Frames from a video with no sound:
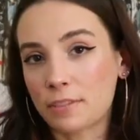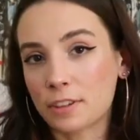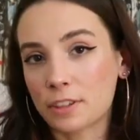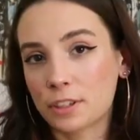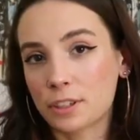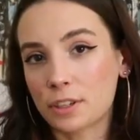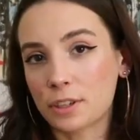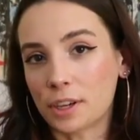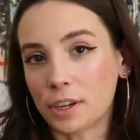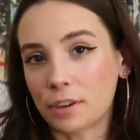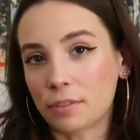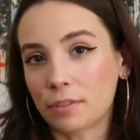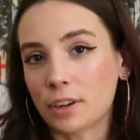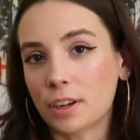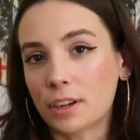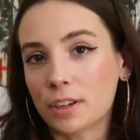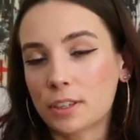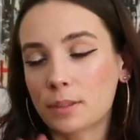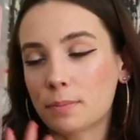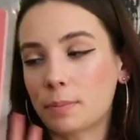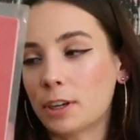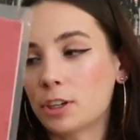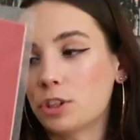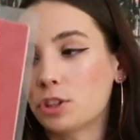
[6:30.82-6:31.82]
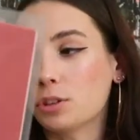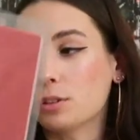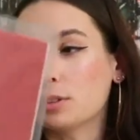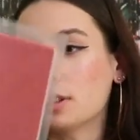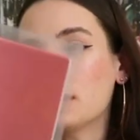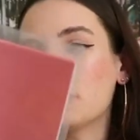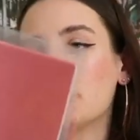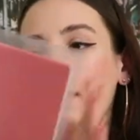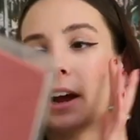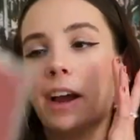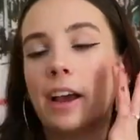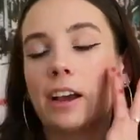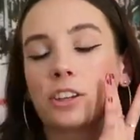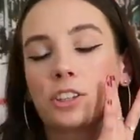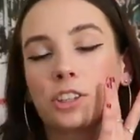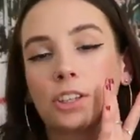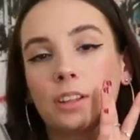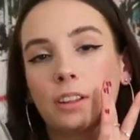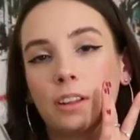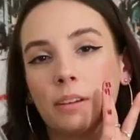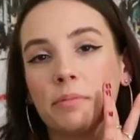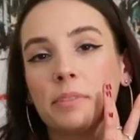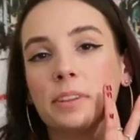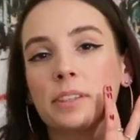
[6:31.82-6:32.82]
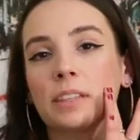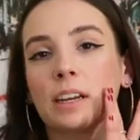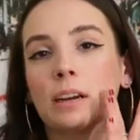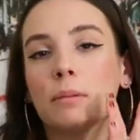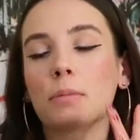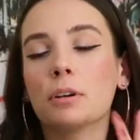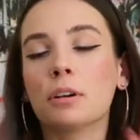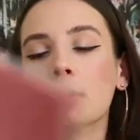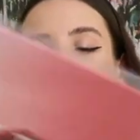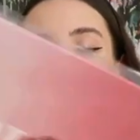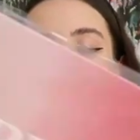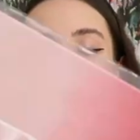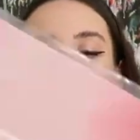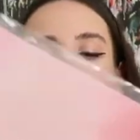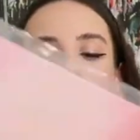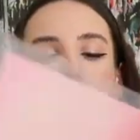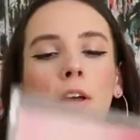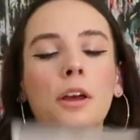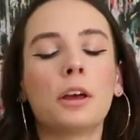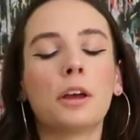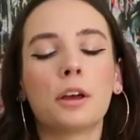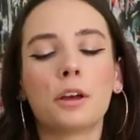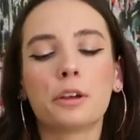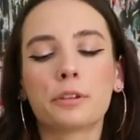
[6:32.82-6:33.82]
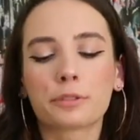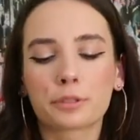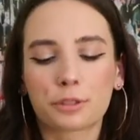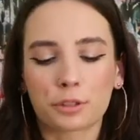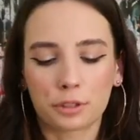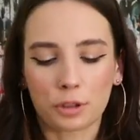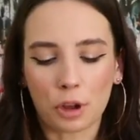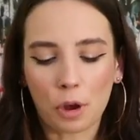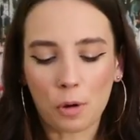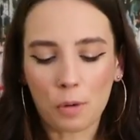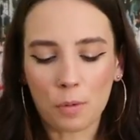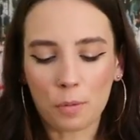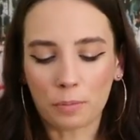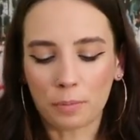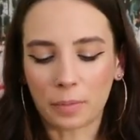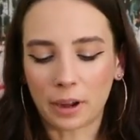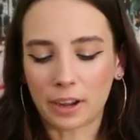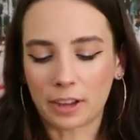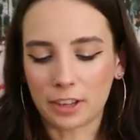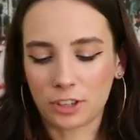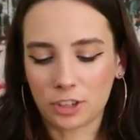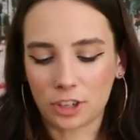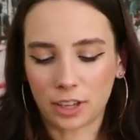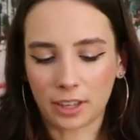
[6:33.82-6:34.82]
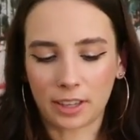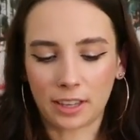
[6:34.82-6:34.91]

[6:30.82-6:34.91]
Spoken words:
Heaven's Too Good For Us by True Love. I actually love this album so much.